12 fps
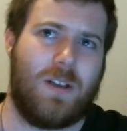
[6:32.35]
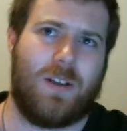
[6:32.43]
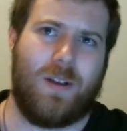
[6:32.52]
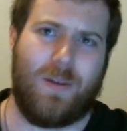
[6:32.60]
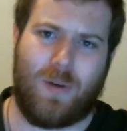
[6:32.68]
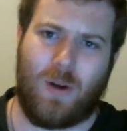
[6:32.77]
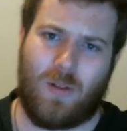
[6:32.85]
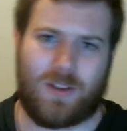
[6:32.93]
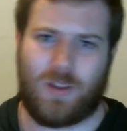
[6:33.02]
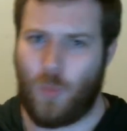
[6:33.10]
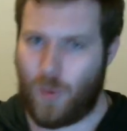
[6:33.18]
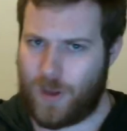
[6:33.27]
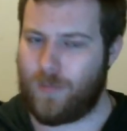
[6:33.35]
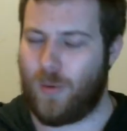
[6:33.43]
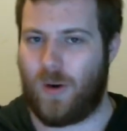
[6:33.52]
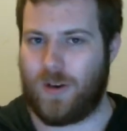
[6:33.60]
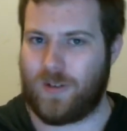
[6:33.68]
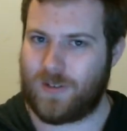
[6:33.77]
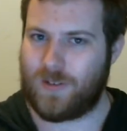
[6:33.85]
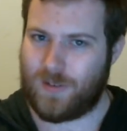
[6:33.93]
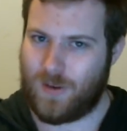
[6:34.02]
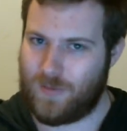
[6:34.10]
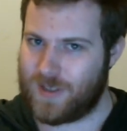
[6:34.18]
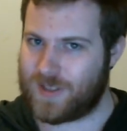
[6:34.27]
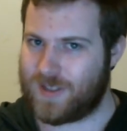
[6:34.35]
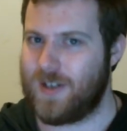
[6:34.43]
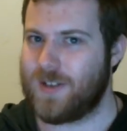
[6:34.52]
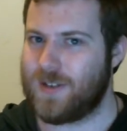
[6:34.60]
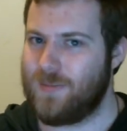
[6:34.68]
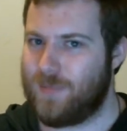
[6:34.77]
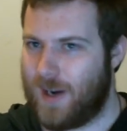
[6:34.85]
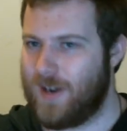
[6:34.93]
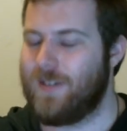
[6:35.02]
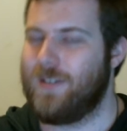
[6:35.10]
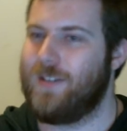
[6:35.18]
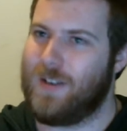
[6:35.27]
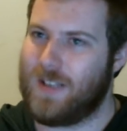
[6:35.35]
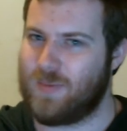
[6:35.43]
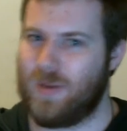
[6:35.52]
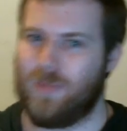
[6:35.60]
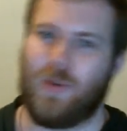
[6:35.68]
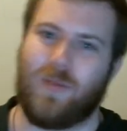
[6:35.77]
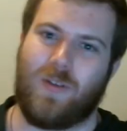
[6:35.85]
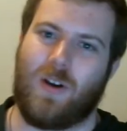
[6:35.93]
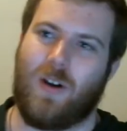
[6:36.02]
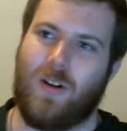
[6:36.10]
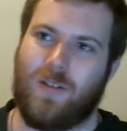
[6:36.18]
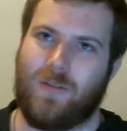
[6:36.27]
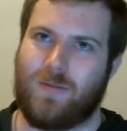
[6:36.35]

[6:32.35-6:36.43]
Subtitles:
It felt like the weak point of this season, but it's been moving on.